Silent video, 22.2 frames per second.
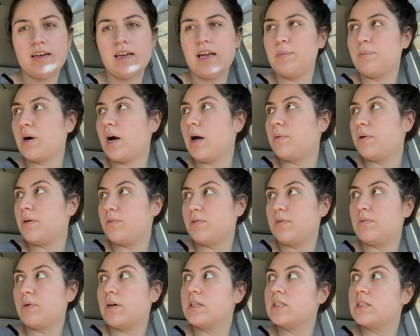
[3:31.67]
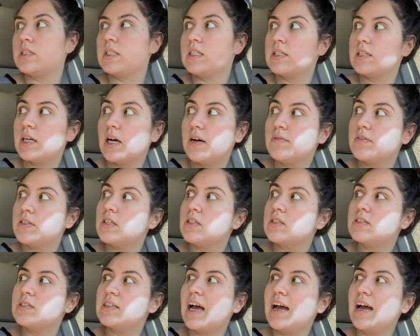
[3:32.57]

I probably would want seat covers.